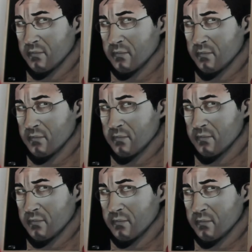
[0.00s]

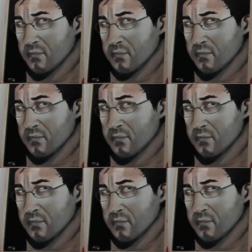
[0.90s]

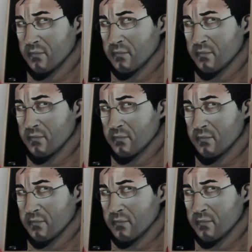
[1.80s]

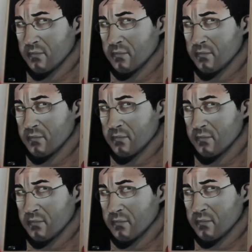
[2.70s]

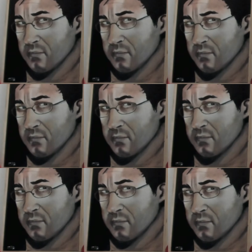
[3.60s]
No words are spoken by the person on screen.